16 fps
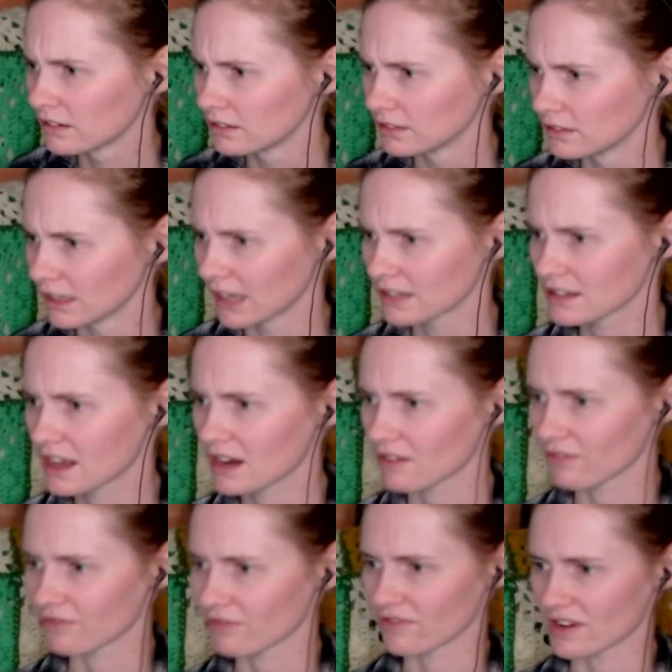That's kind of
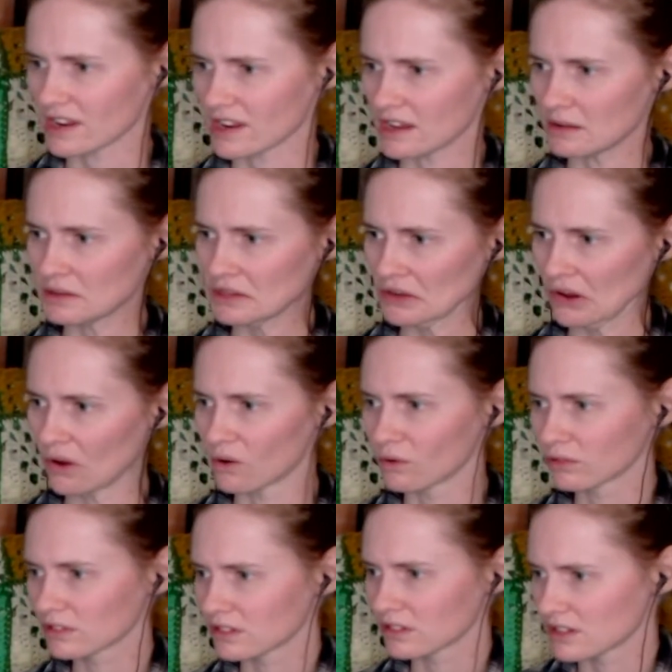freaky with the
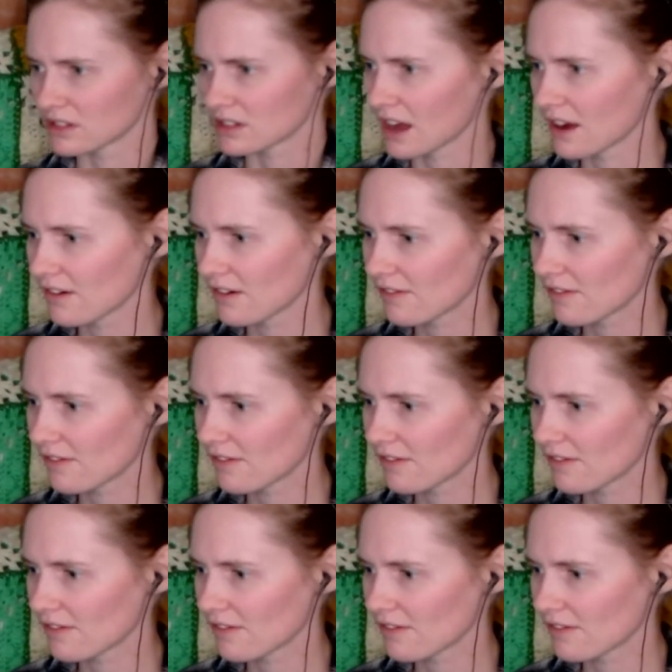gold and stuff.